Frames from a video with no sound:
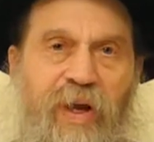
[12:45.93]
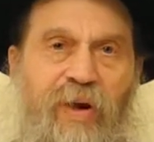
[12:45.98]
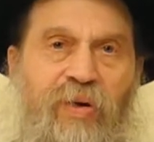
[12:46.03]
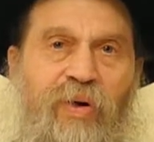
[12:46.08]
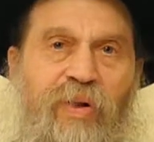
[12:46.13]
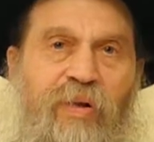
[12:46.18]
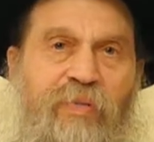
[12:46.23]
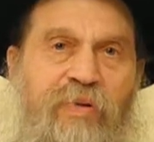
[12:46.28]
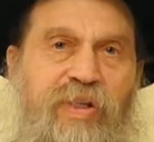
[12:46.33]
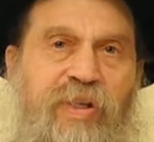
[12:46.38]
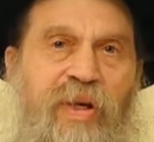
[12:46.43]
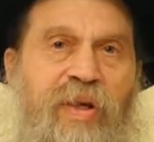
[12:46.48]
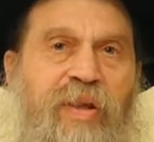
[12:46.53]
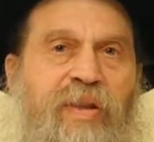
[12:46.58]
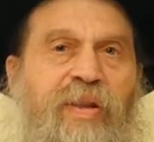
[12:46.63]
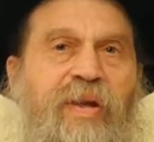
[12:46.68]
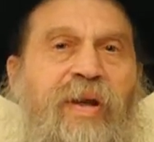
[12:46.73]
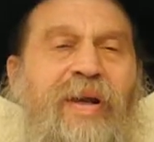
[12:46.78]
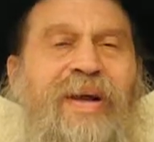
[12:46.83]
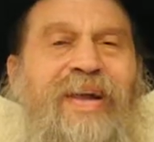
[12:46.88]
and all of a
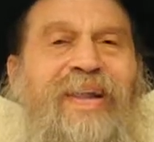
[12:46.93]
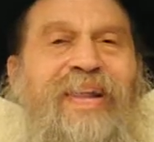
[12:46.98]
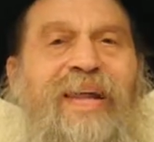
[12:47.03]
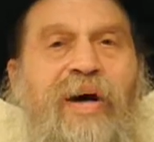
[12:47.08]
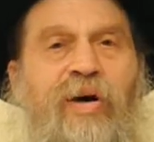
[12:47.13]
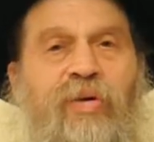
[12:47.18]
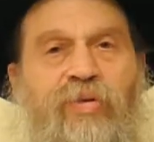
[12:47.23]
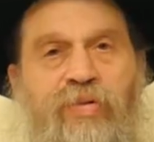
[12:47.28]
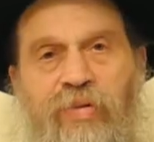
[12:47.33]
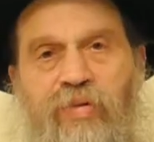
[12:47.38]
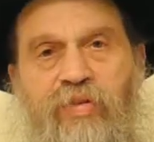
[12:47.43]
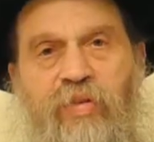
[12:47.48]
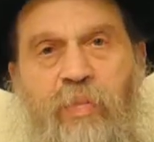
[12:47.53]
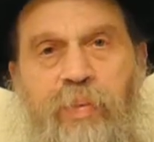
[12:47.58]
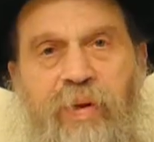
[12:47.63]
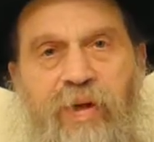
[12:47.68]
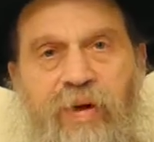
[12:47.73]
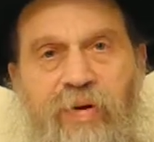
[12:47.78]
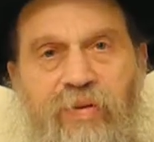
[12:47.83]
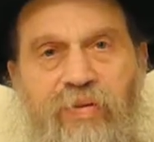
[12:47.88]
sudden the clouds
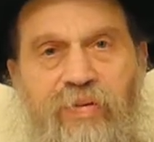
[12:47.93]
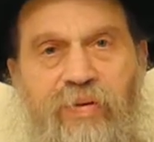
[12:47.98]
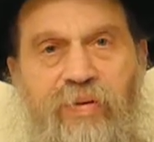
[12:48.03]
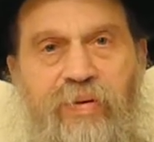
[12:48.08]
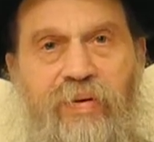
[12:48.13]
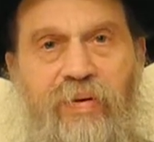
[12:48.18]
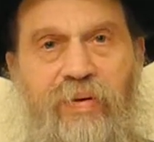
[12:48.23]
disappeared.